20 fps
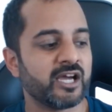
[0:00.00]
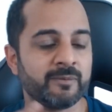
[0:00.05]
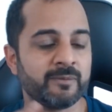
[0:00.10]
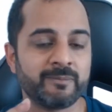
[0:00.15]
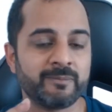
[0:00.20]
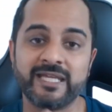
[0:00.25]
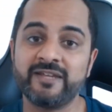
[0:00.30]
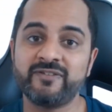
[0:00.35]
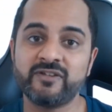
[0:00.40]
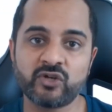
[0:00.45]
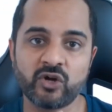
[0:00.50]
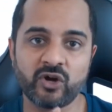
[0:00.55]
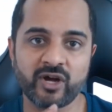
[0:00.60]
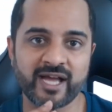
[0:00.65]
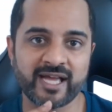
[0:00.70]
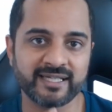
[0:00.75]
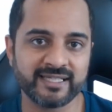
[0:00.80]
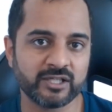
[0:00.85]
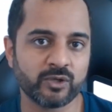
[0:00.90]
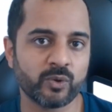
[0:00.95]
And if you've
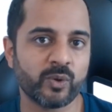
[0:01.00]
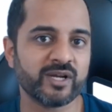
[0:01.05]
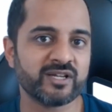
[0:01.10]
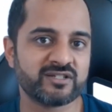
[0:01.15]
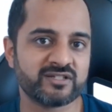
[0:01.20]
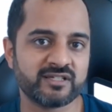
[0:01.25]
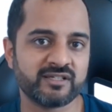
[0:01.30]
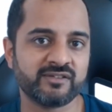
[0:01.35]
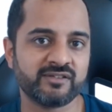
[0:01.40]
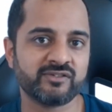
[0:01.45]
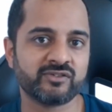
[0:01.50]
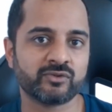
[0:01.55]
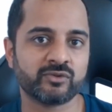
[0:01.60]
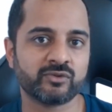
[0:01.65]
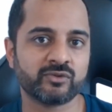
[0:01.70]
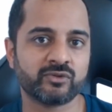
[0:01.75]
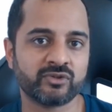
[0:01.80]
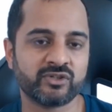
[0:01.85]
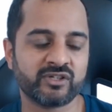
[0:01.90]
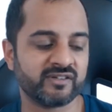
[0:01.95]
got any questions
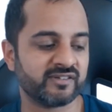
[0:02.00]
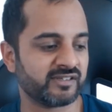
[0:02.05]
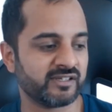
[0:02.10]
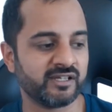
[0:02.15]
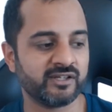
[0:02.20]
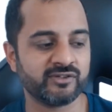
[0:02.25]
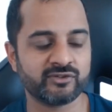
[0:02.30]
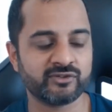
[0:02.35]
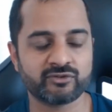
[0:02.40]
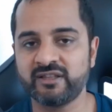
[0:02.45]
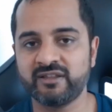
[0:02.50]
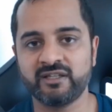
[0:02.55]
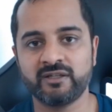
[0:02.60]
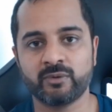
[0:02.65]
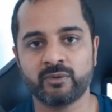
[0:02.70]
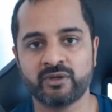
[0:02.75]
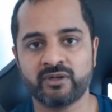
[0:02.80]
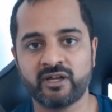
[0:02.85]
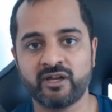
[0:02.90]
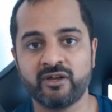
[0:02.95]
or concerns or
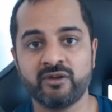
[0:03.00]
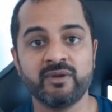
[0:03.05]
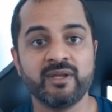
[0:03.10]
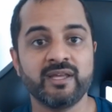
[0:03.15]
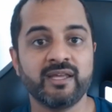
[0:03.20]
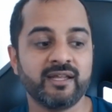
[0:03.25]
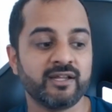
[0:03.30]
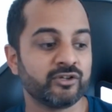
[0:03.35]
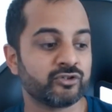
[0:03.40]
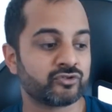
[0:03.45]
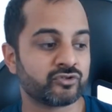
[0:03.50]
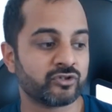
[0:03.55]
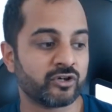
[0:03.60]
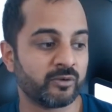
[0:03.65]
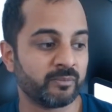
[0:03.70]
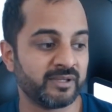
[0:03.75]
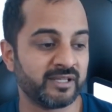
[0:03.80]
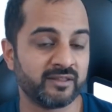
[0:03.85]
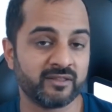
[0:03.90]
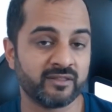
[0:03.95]
anything you want to know,
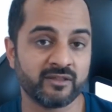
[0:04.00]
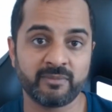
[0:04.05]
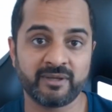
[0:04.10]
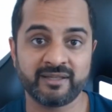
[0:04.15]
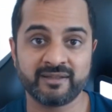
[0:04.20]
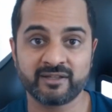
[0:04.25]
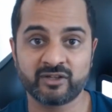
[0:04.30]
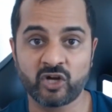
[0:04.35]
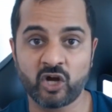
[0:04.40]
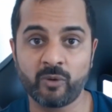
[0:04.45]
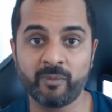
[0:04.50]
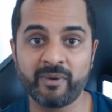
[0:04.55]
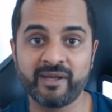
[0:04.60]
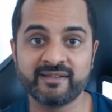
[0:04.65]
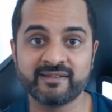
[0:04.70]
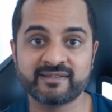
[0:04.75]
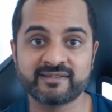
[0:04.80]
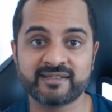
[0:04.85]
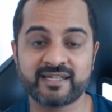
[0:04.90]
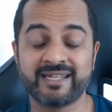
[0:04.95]
drop me them in the
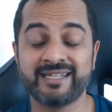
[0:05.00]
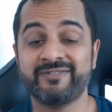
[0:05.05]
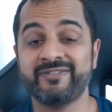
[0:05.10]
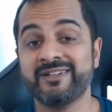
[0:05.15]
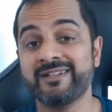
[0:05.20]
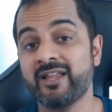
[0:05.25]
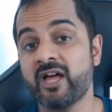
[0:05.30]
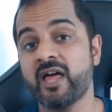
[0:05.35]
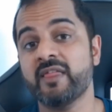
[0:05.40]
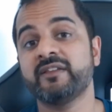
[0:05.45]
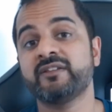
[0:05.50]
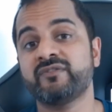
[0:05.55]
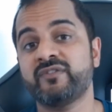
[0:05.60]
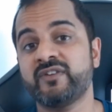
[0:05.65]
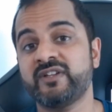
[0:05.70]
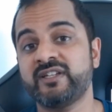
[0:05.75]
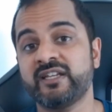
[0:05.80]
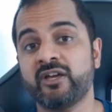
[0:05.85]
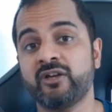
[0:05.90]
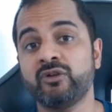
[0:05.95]
comments. And if you like this
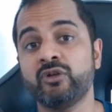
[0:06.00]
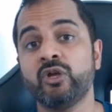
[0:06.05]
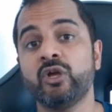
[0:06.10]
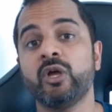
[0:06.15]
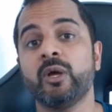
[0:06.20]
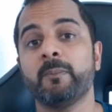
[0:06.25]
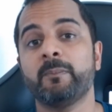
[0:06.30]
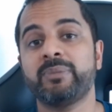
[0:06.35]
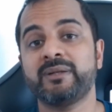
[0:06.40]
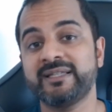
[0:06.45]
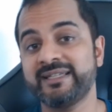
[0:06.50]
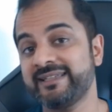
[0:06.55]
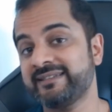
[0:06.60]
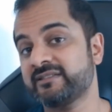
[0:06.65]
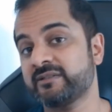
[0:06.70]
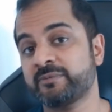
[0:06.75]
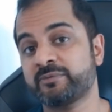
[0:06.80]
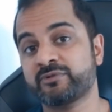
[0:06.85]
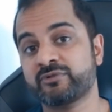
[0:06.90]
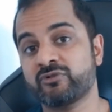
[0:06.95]
video,
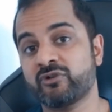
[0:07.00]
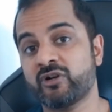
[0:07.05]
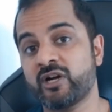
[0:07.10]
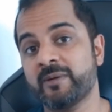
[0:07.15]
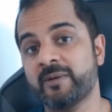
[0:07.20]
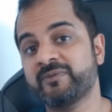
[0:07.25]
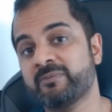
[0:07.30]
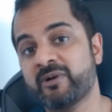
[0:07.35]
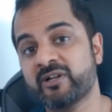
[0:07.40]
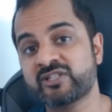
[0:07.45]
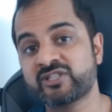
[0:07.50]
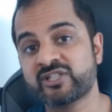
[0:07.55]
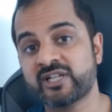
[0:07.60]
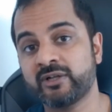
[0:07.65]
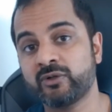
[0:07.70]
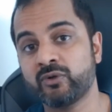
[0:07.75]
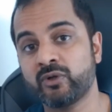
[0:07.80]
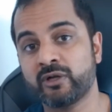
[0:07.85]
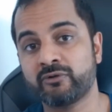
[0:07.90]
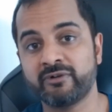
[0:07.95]
please subscribe to my
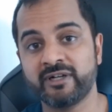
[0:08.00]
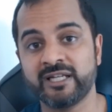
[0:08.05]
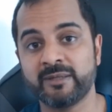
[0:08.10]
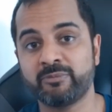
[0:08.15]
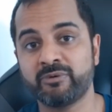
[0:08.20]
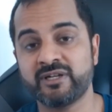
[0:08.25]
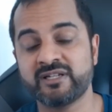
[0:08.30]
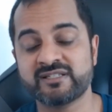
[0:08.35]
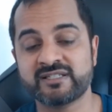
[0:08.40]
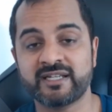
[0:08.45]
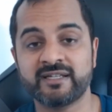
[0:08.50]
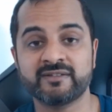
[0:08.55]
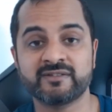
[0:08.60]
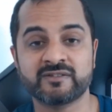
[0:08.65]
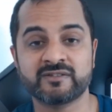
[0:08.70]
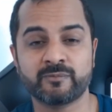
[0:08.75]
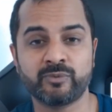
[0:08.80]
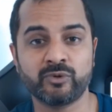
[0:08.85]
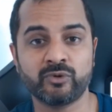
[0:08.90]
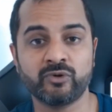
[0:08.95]
channel. I really appreciate
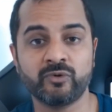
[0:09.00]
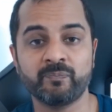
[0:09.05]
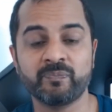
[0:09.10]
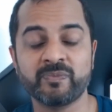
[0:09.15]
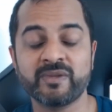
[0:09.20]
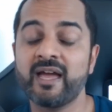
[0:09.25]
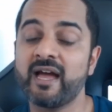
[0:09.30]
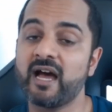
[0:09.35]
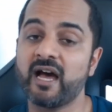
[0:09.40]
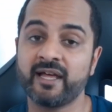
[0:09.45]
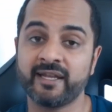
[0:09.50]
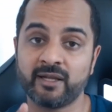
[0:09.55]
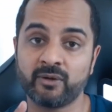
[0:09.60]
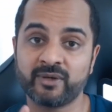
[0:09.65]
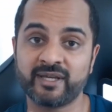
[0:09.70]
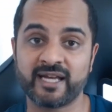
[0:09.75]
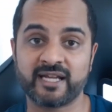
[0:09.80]
the support, and I'll